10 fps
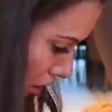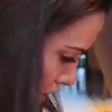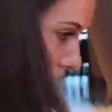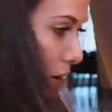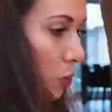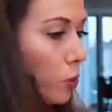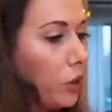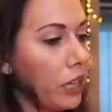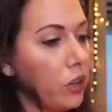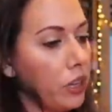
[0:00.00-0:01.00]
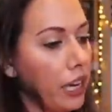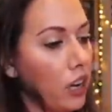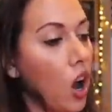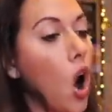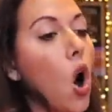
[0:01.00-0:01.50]
did I really only
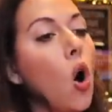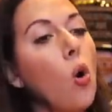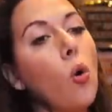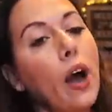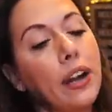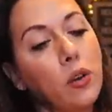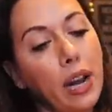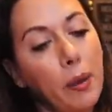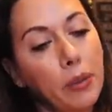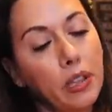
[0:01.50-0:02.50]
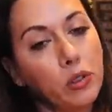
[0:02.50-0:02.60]
get, oh, I know what happened.